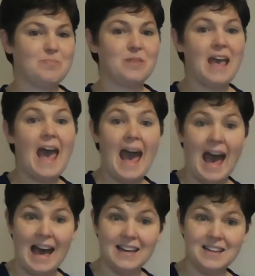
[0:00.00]

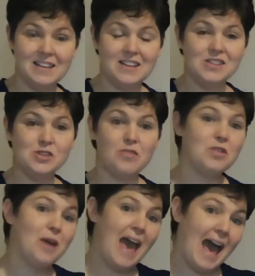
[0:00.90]
add. So if
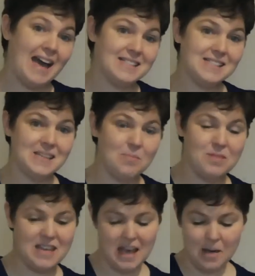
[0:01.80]
you add
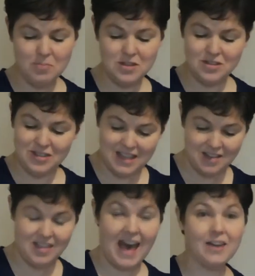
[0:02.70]
something up, you can think
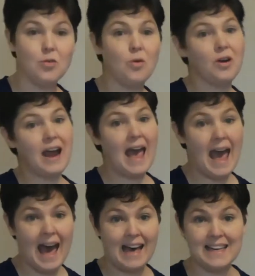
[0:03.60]
of that, or
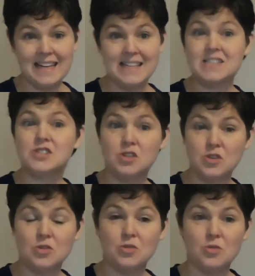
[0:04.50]
add it
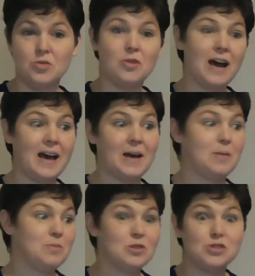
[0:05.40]
to
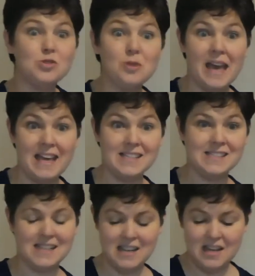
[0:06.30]
your
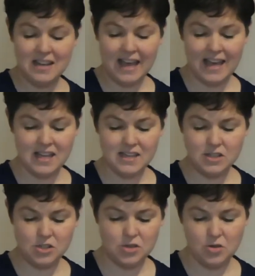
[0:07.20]
suitcase, okay,
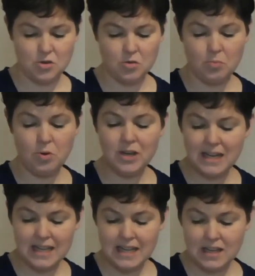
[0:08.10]
to put
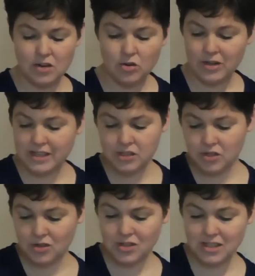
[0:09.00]
it in or
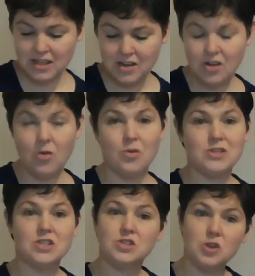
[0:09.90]
insert or
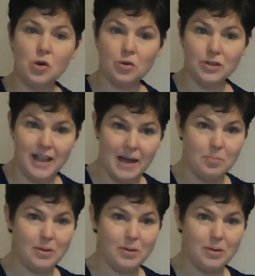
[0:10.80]
to total up.